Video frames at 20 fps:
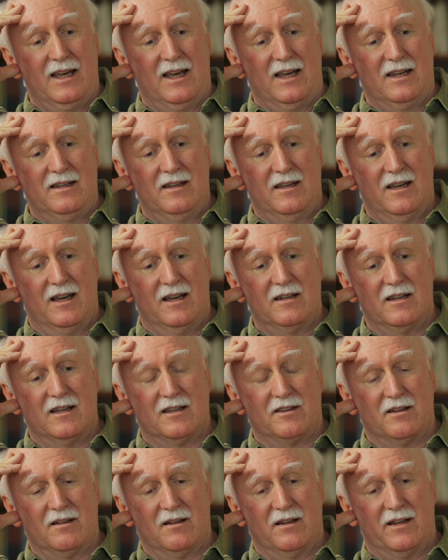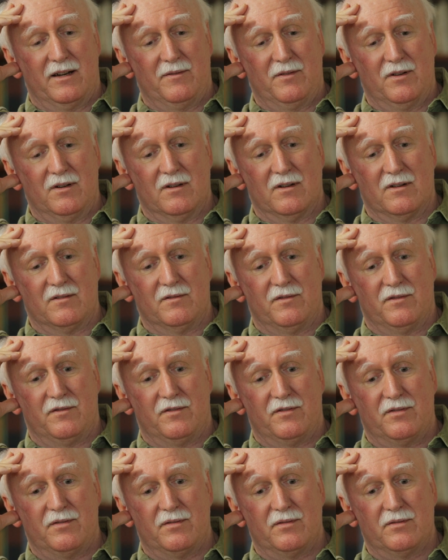And yet, at the level of,
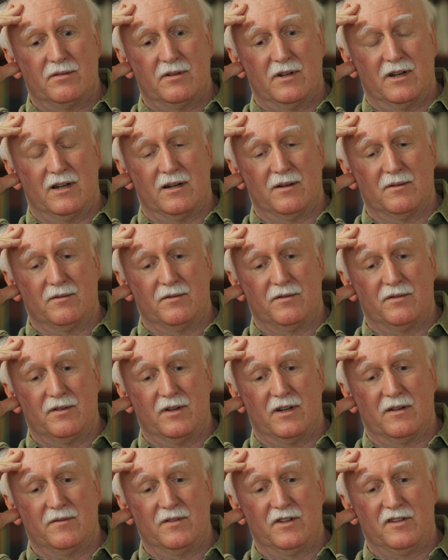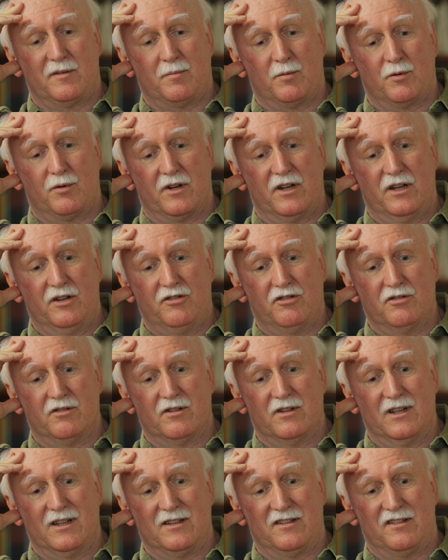of, of
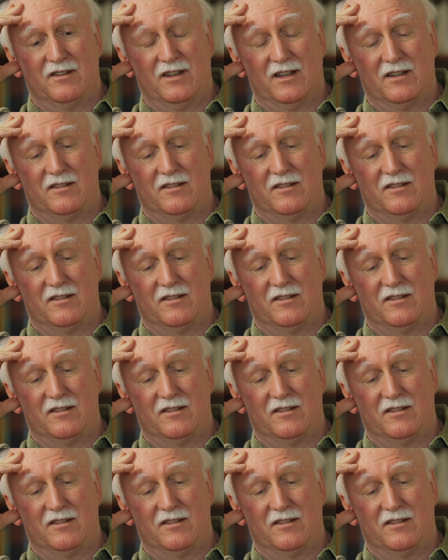inspiration and,